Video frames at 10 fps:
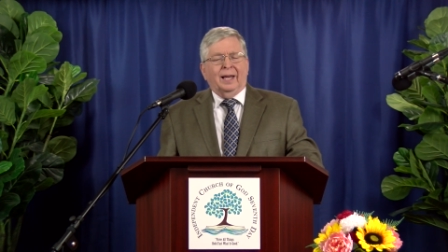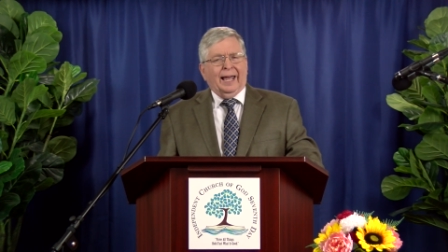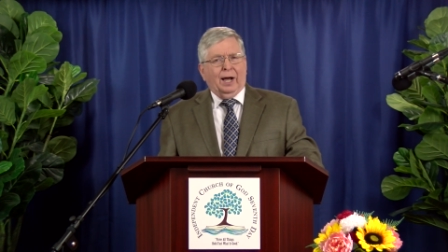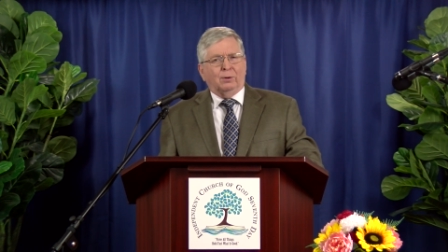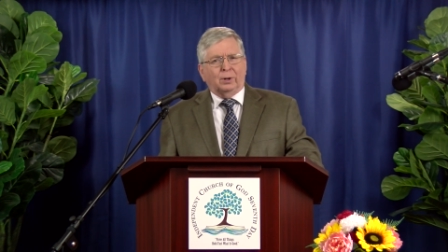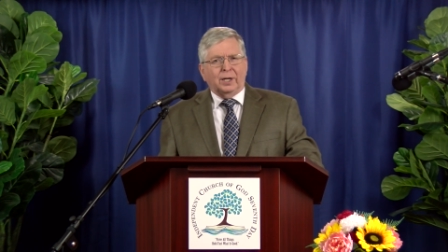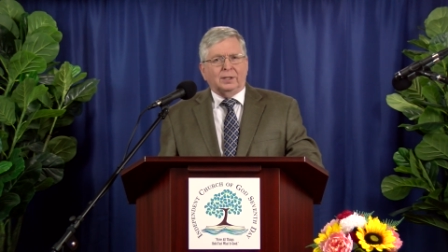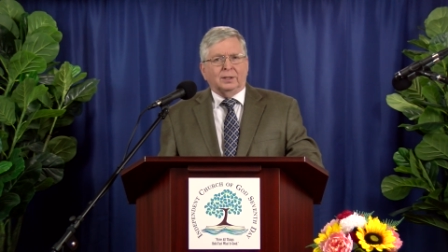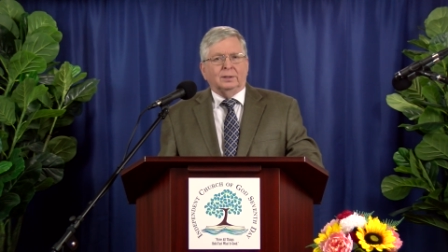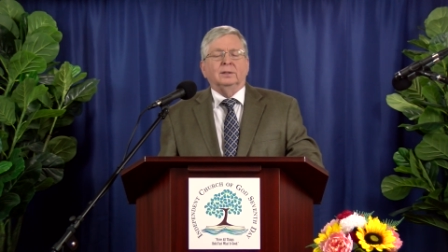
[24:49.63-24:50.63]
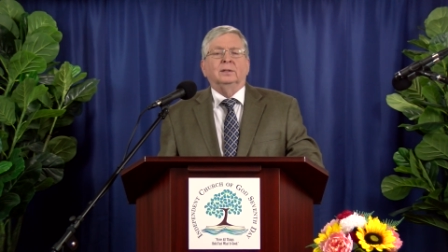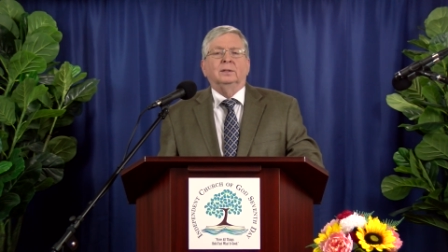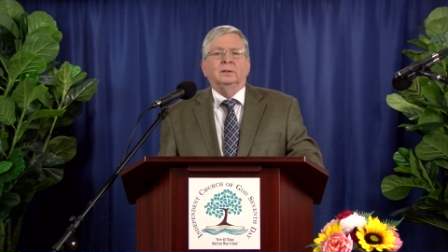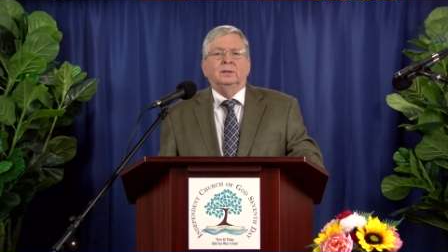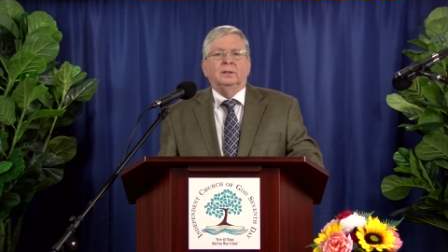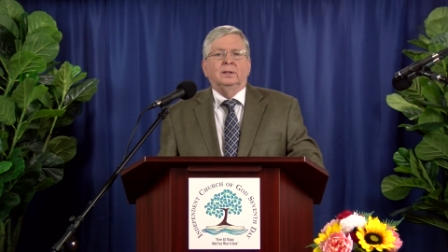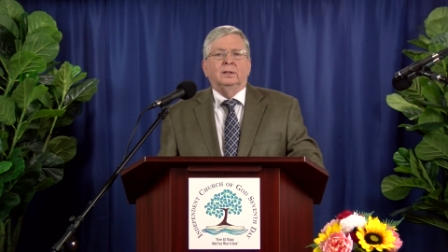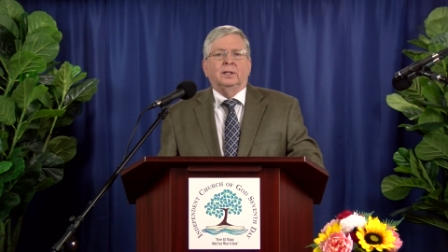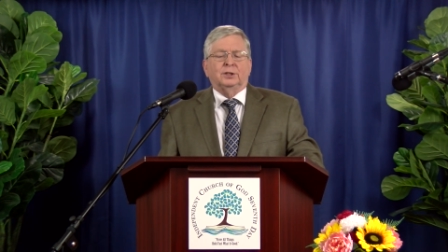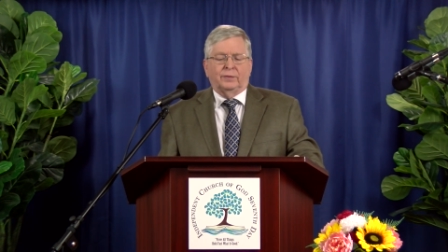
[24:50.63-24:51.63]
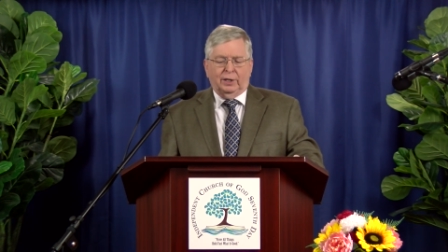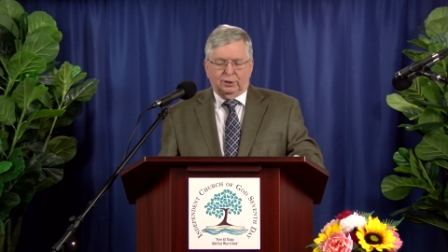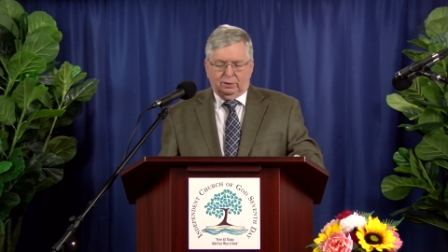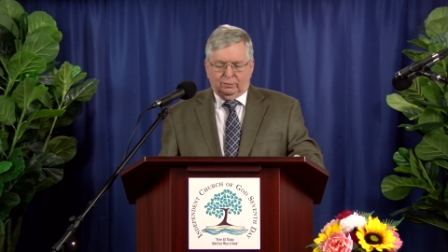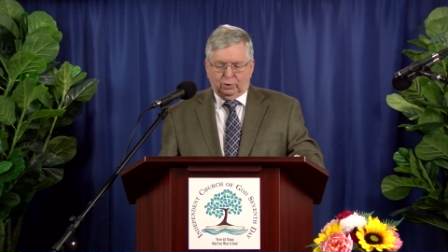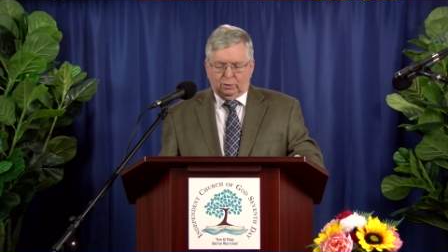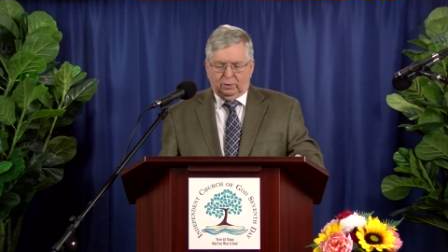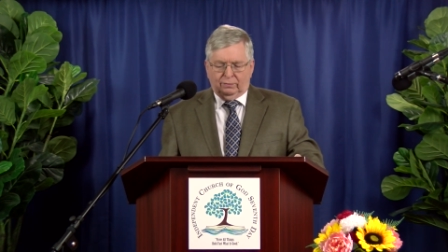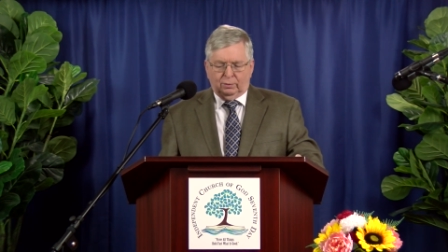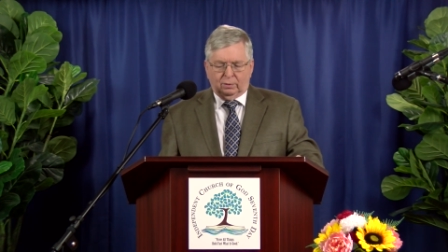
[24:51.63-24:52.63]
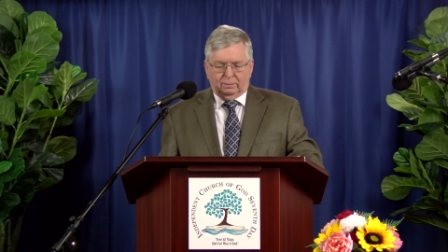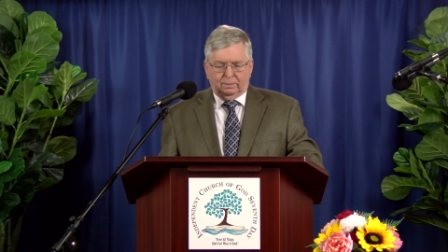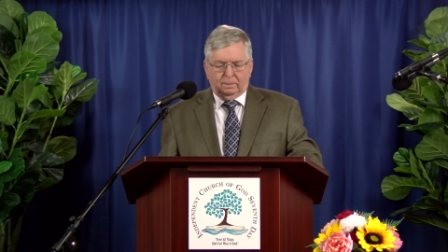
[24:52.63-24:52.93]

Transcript: How great? Let's finish in verse 24.